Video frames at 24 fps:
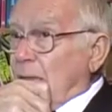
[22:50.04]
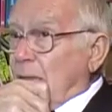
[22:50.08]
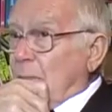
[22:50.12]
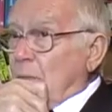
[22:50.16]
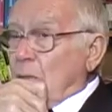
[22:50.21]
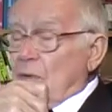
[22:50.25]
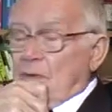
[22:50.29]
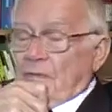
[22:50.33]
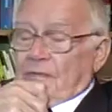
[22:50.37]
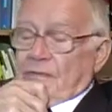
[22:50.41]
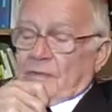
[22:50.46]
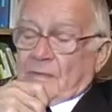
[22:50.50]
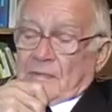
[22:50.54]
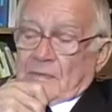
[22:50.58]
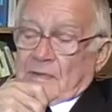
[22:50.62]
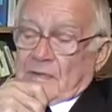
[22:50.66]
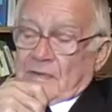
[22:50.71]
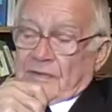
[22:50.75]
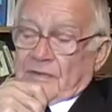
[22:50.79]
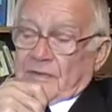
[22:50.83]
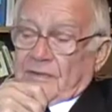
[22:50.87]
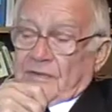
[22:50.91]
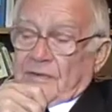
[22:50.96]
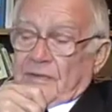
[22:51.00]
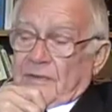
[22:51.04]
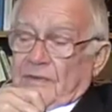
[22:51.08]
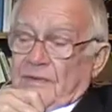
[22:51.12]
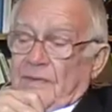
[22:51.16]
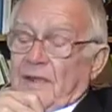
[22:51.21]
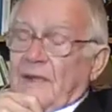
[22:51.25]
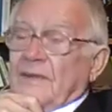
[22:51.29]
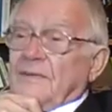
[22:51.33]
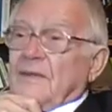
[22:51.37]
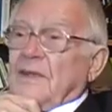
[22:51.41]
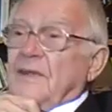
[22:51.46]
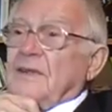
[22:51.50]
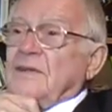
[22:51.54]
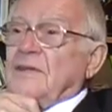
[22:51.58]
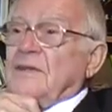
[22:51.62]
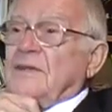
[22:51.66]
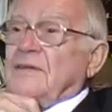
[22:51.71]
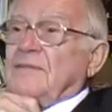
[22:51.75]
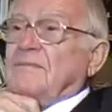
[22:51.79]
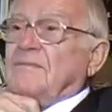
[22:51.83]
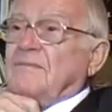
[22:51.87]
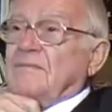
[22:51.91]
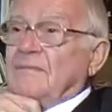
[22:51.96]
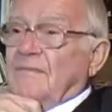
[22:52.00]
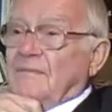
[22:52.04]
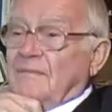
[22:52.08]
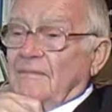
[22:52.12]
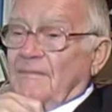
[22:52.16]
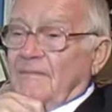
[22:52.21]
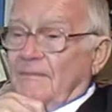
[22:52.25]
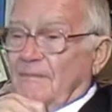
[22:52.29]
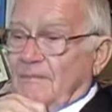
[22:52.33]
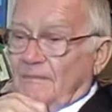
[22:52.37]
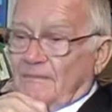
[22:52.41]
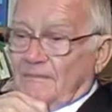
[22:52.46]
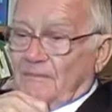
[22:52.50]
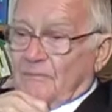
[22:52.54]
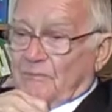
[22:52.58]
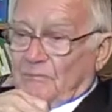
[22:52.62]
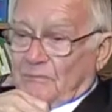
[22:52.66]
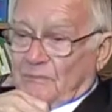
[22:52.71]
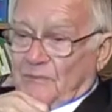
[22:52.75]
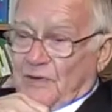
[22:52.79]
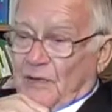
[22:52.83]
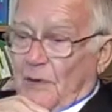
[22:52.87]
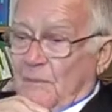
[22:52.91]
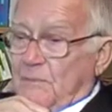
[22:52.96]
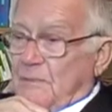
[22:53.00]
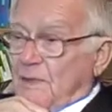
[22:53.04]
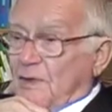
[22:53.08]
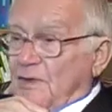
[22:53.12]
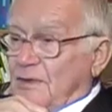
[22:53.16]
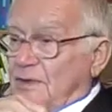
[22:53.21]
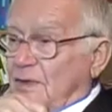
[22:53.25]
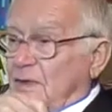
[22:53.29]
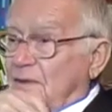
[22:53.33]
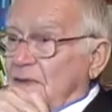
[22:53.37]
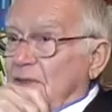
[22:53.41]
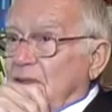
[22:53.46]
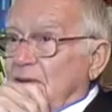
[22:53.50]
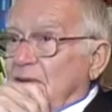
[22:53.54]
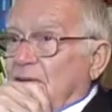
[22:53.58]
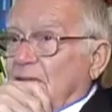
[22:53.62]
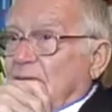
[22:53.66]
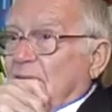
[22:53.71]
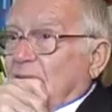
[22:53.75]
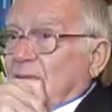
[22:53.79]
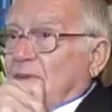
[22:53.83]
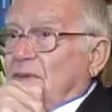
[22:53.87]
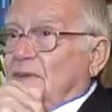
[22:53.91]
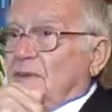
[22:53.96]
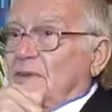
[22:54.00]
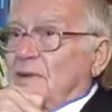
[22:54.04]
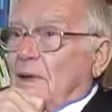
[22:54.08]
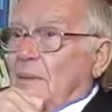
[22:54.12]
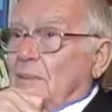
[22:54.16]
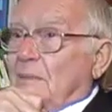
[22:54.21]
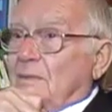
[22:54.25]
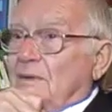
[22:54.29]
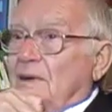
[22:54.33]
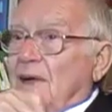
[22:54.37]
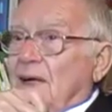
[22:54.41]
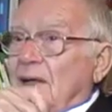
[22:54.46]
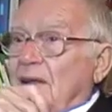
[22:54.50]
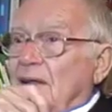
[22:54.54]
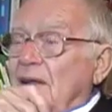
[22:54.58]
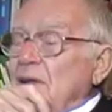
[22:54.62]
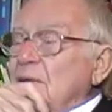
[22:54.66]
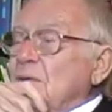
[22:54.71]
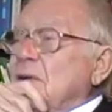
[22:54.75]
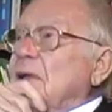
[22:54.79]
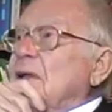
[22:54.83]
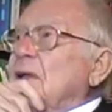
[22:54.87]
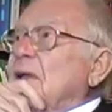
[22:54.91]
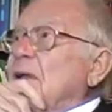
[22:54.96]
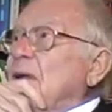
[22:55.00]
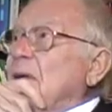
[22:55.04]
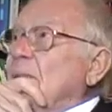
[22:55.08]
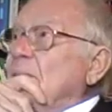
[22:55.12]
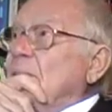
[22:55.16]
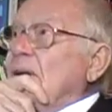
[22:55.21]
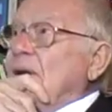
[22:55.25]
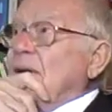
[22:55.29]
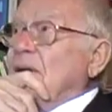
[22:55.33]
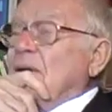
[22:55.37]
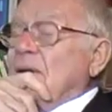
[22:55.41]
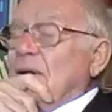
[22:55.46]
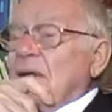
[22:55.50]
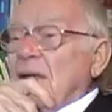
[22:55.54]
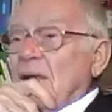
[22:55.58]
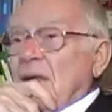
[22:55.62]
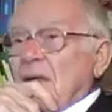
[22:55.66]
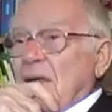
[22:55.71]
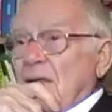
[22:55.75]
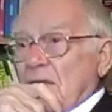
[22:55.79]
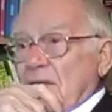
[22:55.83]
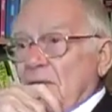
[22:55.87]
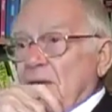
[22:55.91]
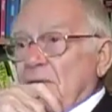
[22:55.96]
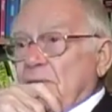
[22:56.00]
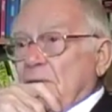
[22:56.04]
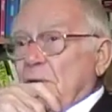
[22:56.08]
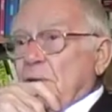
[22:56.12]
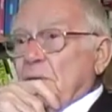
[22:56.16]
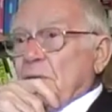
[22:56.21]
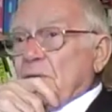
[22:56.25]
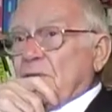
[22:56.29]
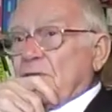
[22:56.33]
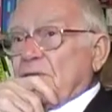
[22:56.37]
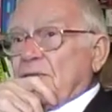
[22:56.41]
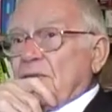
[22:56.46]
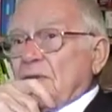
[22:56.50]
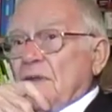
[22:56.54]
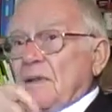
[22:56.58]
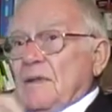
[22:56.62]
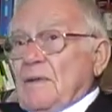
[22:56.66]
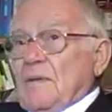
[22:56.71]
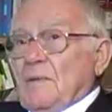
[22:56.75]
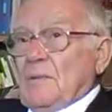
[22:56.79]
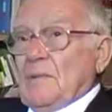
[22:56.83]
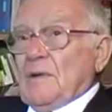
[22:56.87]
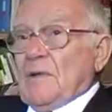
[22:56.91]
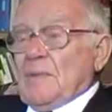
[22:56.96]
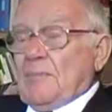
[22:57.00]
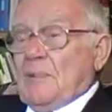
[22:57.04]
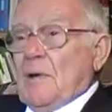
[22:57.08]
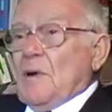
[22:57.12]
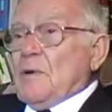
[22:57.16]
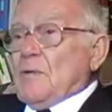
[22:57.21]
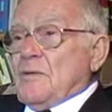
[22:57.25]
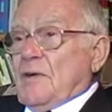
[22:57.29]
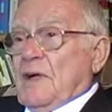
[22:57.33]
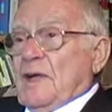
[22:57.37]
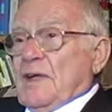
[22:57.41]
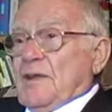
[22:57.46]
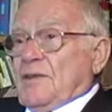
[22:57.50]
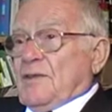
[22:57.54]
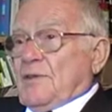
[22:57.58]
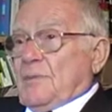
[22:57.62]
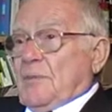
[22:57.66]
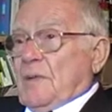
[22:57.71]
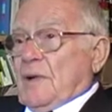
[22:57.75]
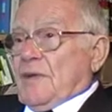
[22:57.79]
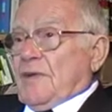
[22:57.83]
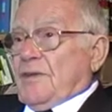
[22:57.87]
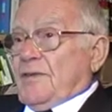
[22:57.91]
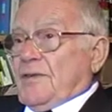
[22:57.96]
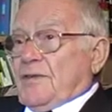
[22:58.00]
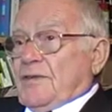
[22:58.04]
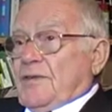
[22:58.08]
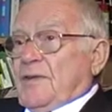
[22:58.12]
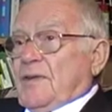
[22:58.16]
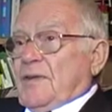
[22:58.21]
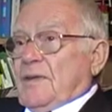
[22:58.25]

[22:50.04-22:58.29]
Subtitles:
Whereas we just used to have these chocolates on, and slop around. But of course, with the belt round your waist,